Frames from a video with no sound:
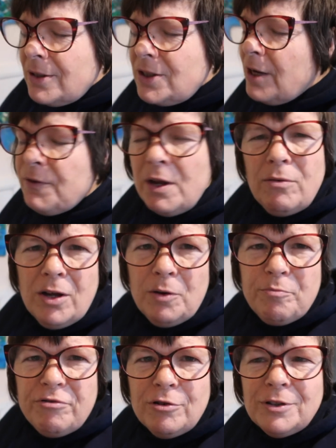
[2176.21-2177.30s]
Jeff don't
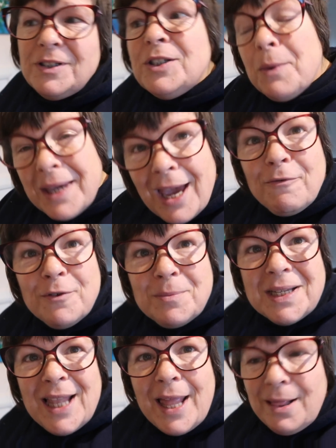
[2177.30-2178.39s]
like prawns, so he gave them
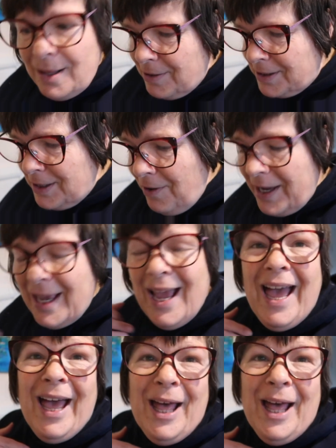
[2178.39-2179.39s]
to Glenn last night.